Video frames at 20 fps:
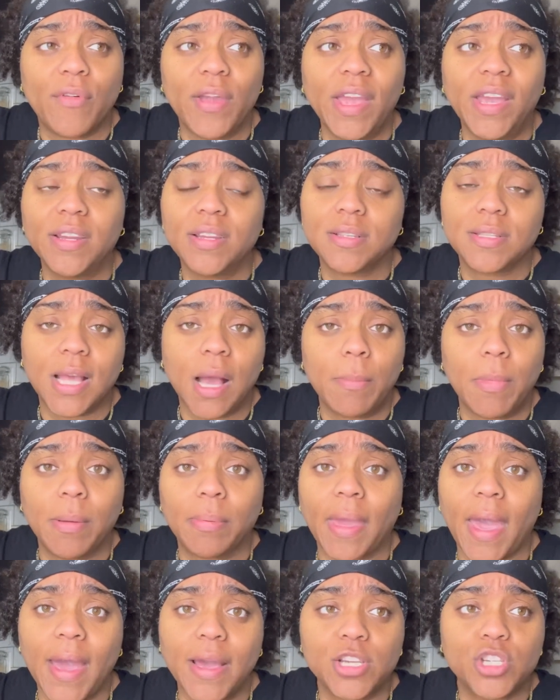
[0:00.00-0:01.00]
It could just come up
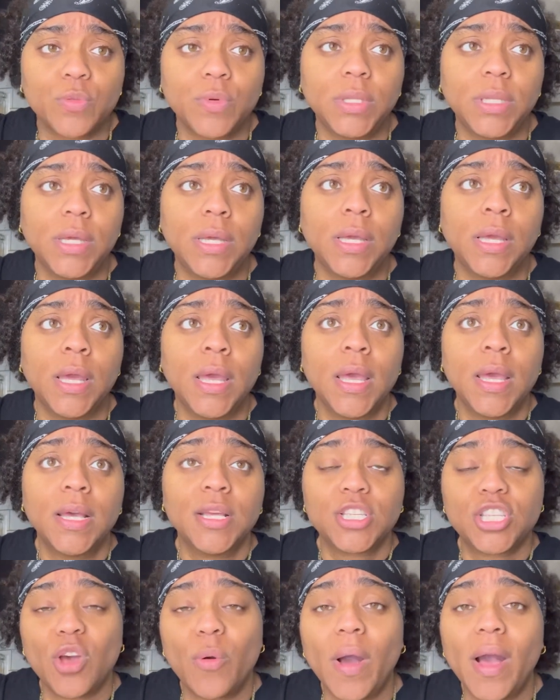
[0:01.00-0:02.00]
casually.
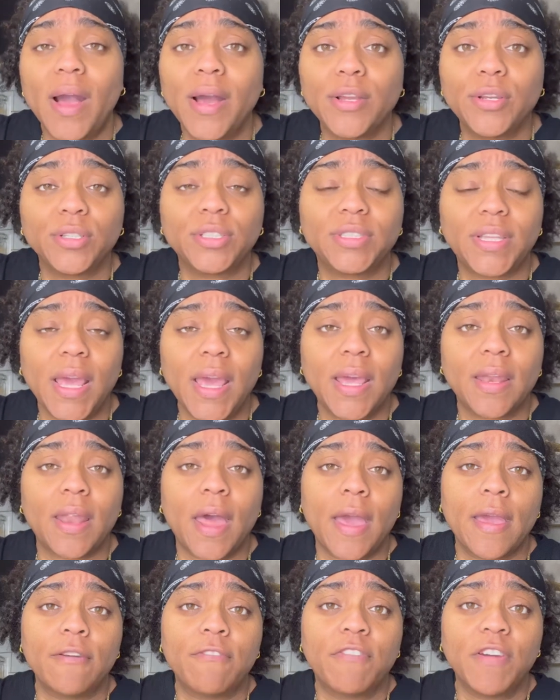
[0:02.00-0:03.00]
So I understand
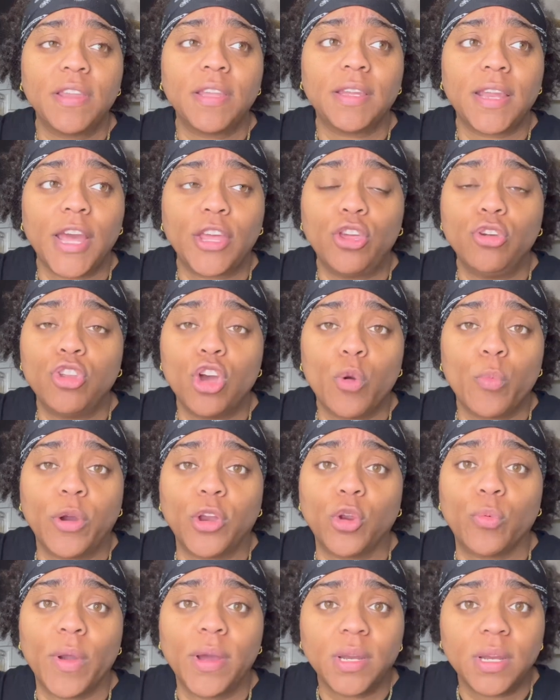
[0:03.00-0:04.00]
like feeling like you don't want
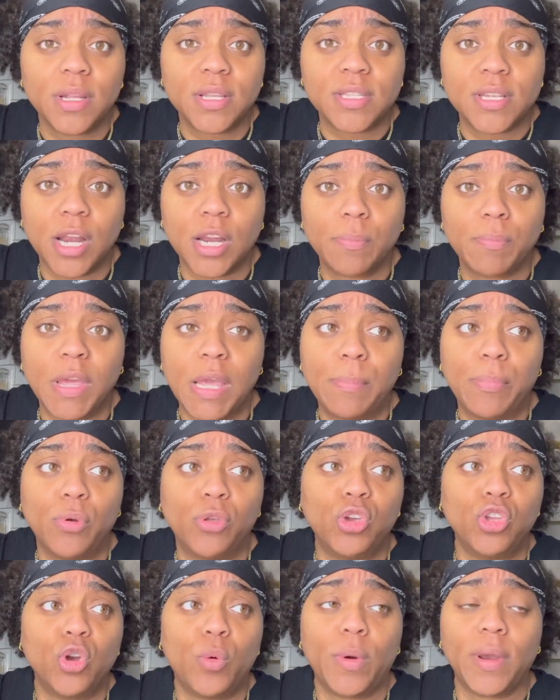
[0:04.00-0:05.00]
to run into certain people.
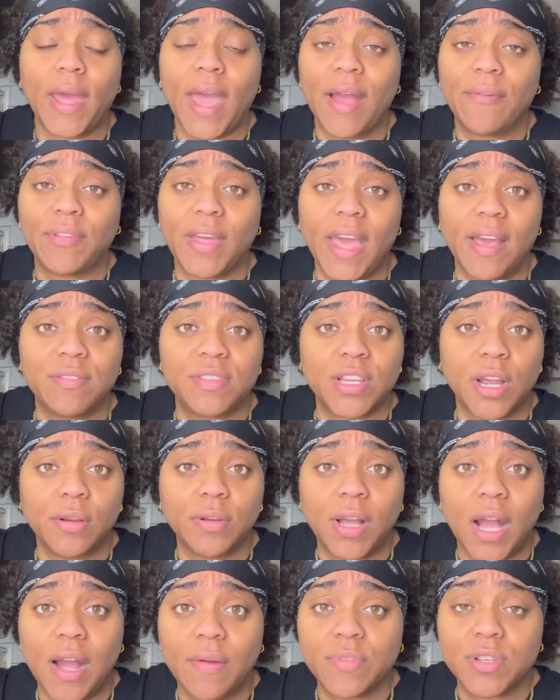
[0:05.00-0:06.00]
You don't want to have certain
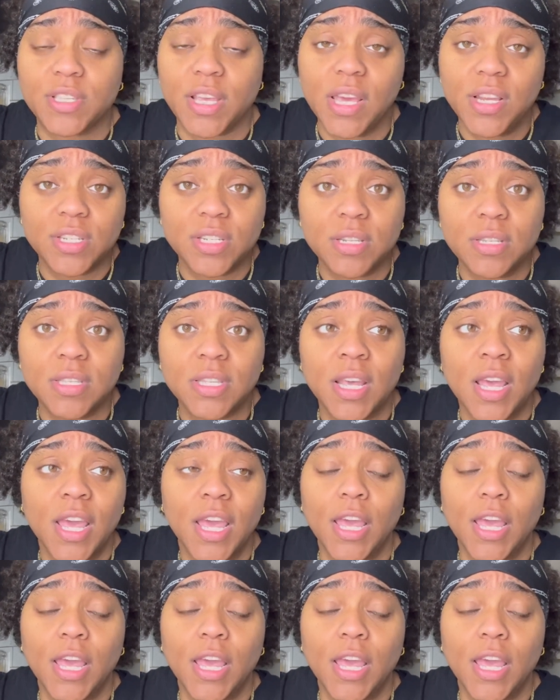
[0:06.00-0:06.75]
conversations.